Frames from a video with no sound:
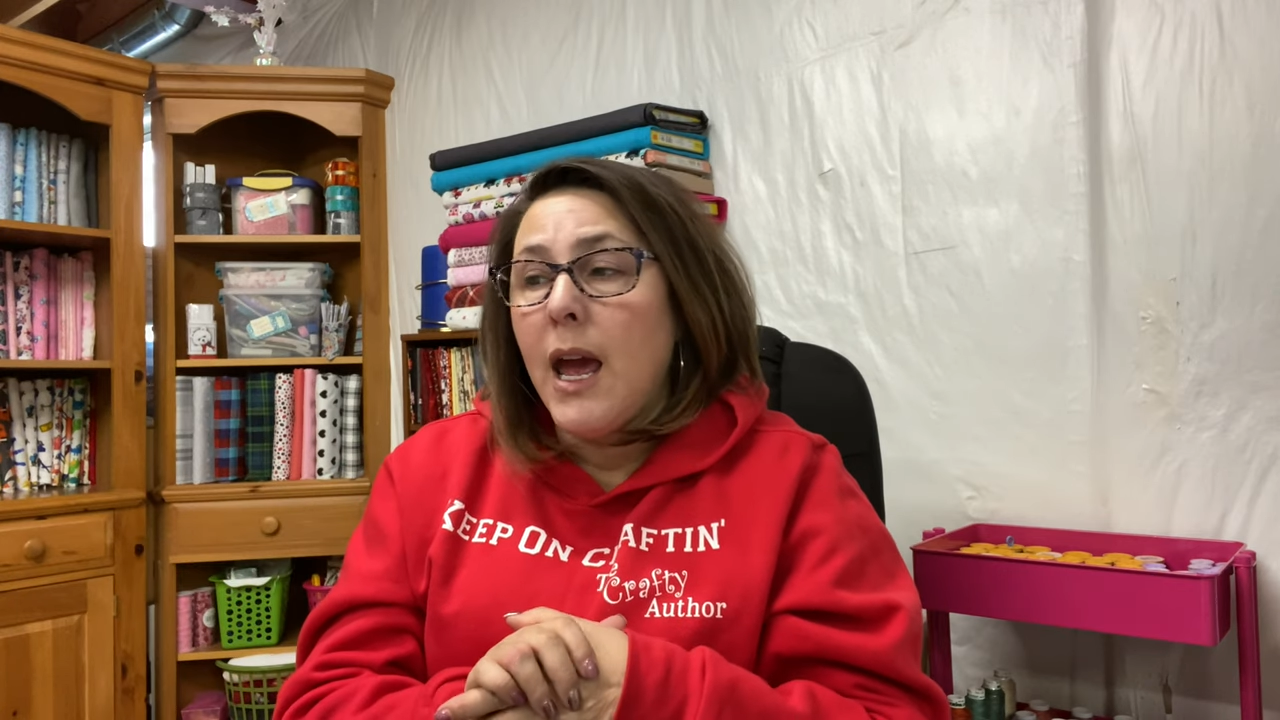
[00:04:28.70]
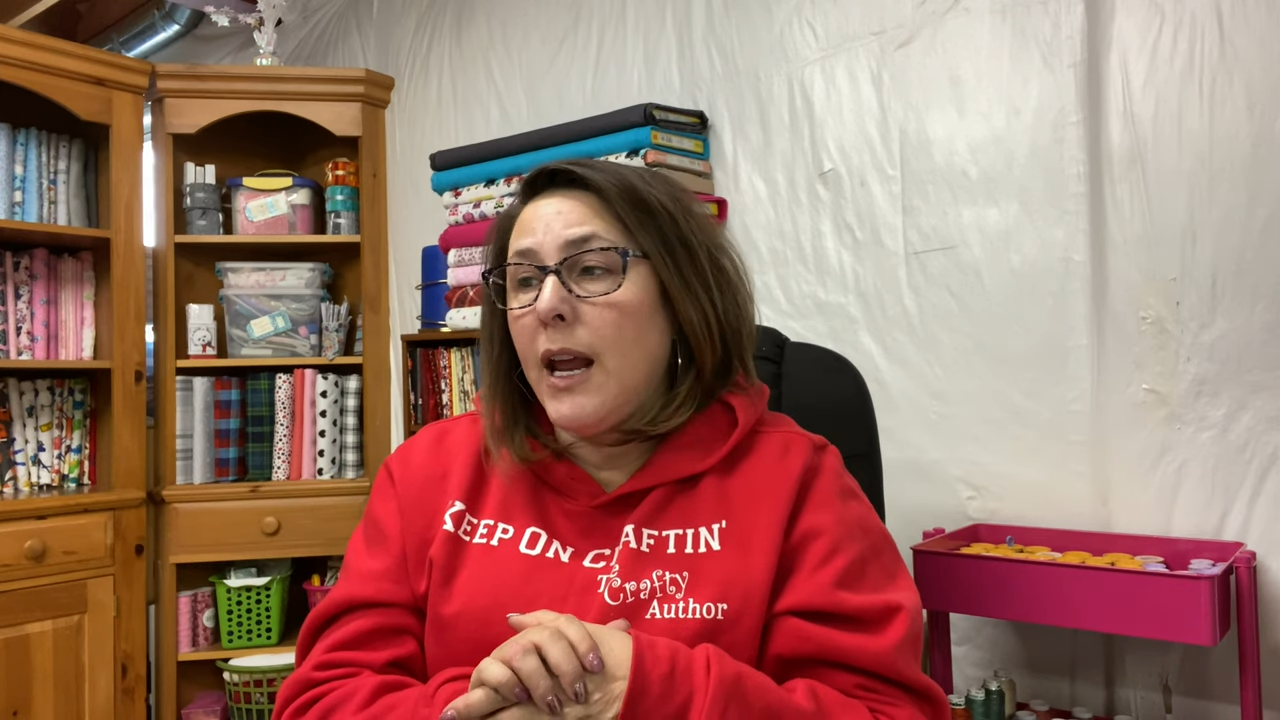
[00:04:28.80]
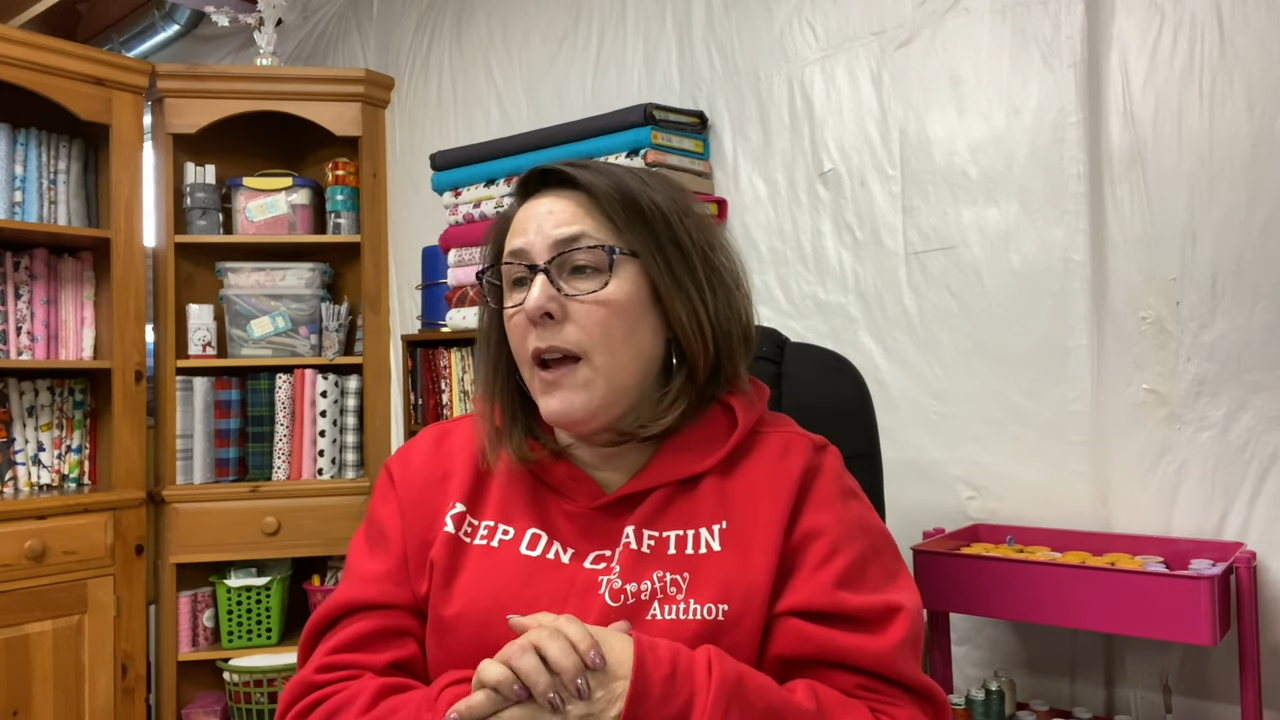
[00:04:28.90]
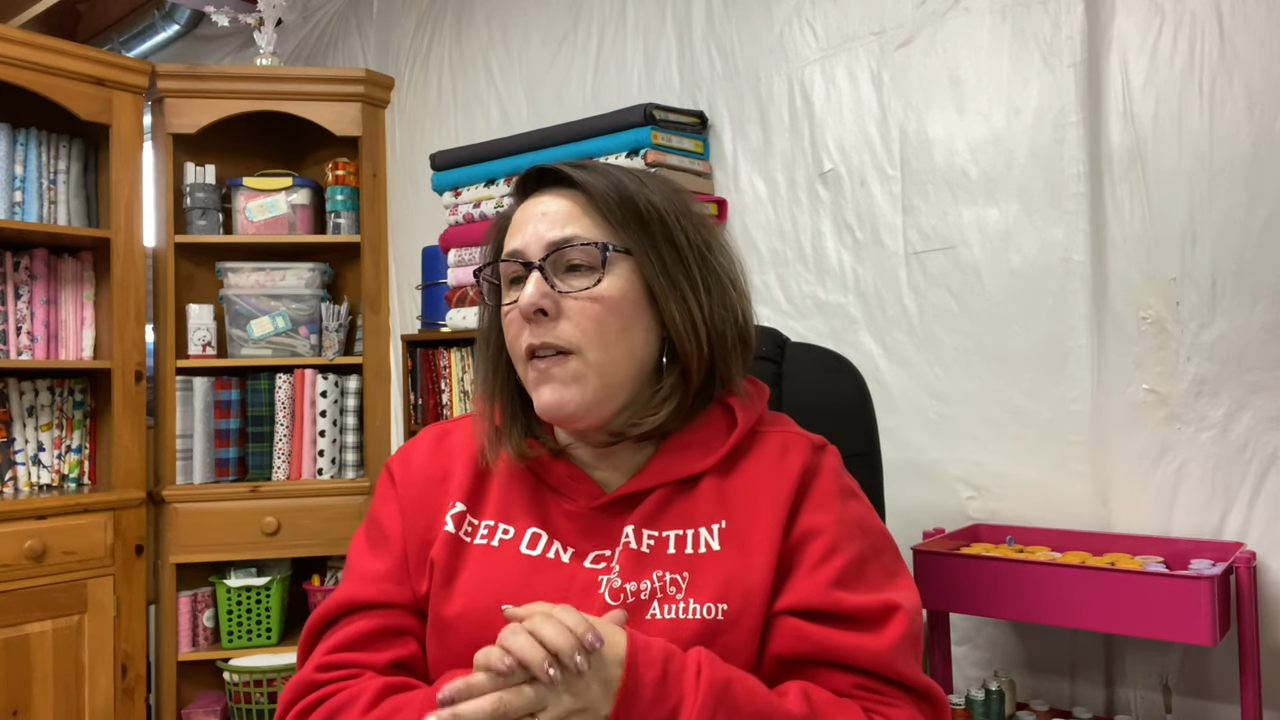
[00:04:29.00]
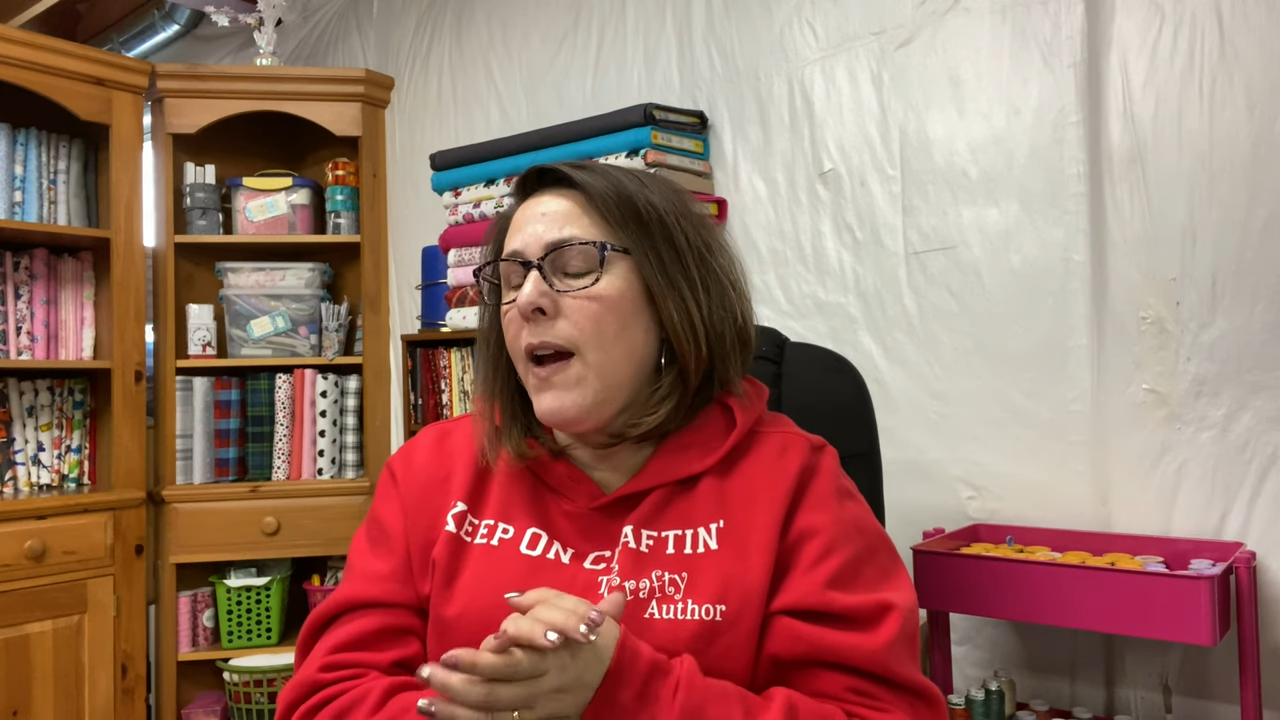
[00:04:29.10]

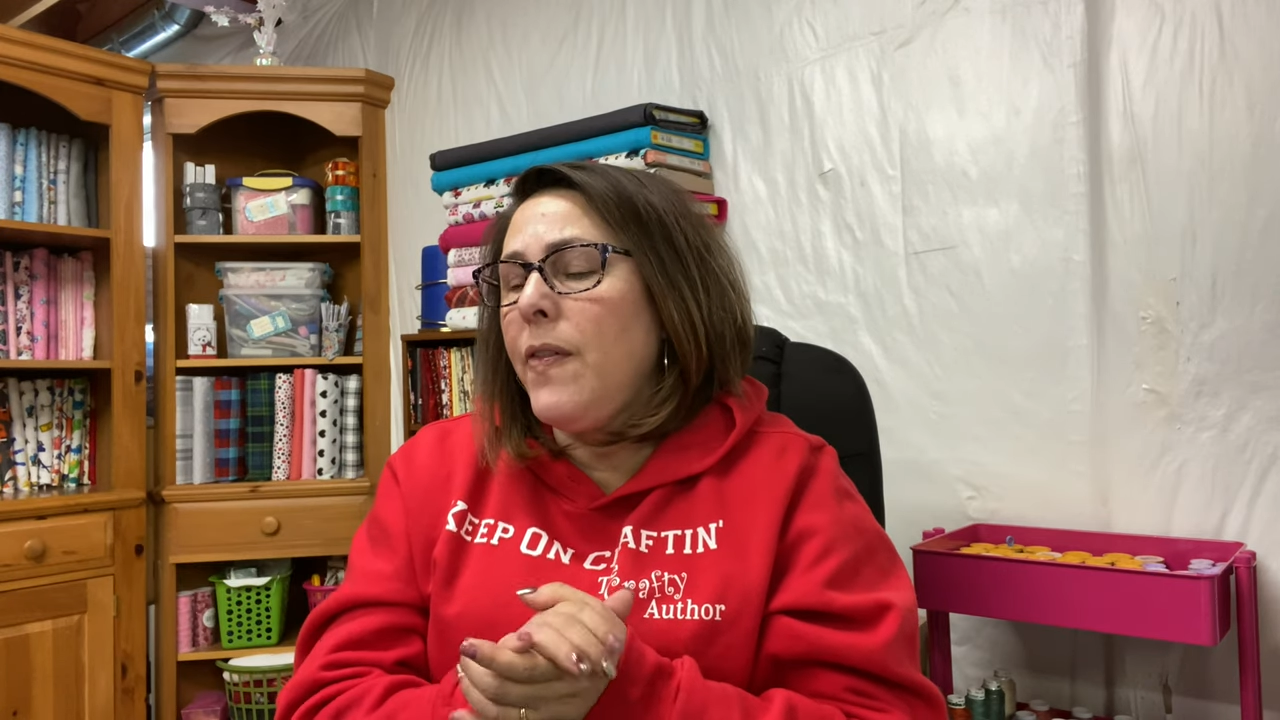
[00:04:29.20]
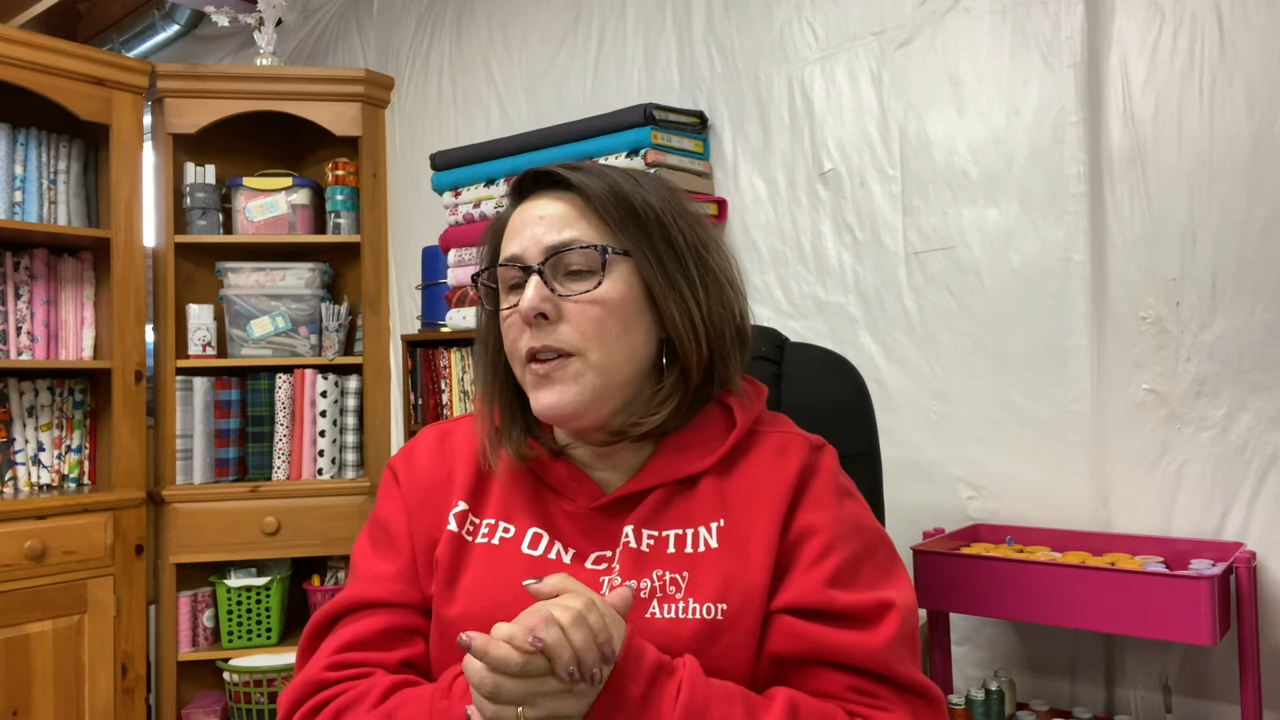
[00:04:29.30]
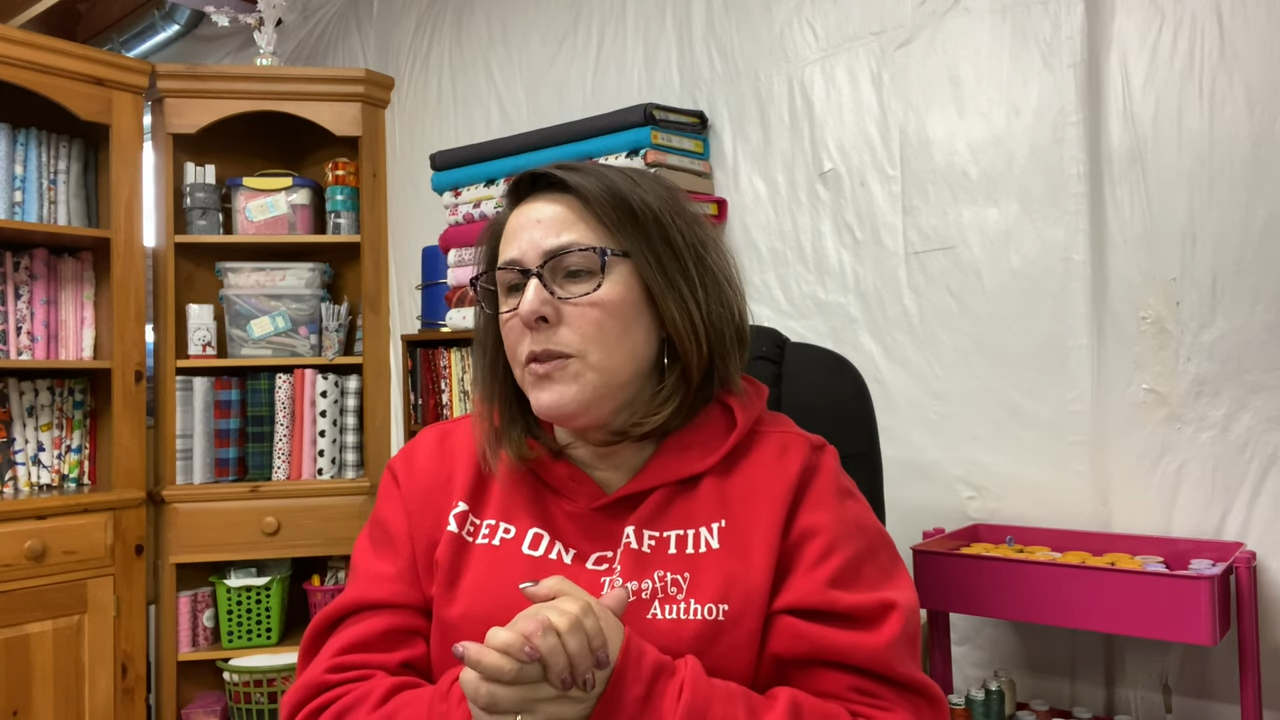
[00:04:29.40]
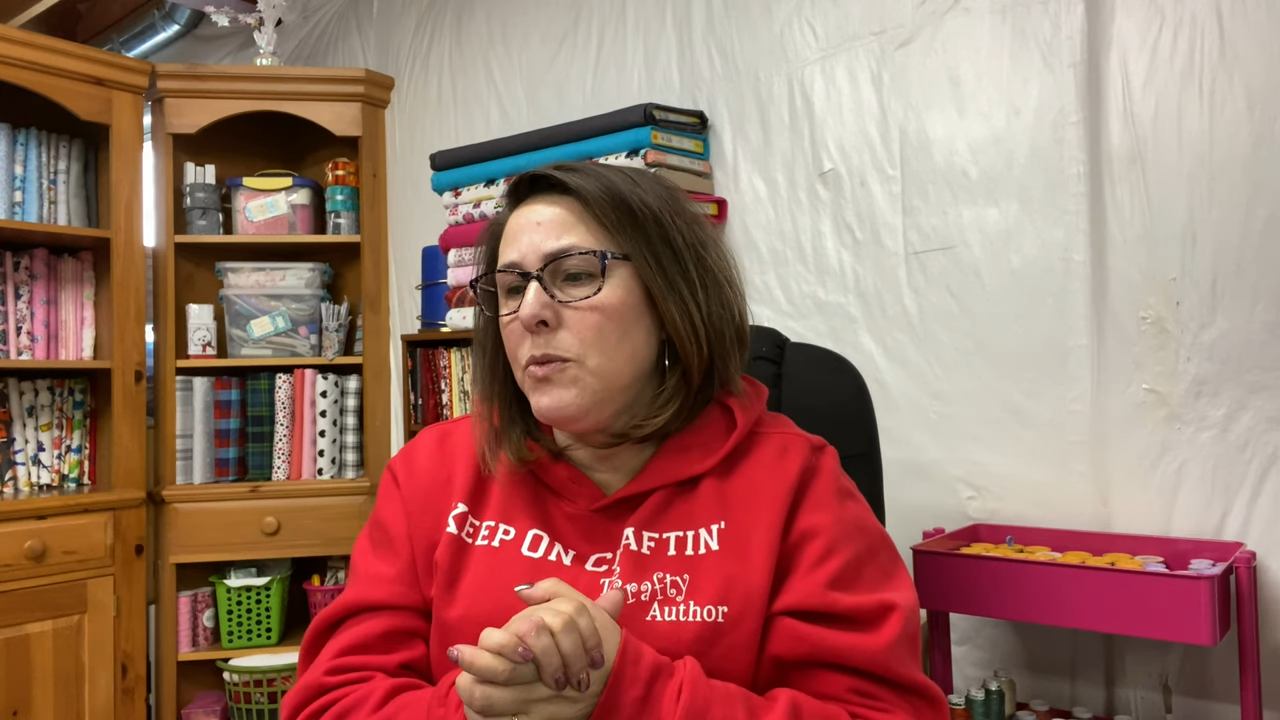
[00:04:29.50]
And I've had this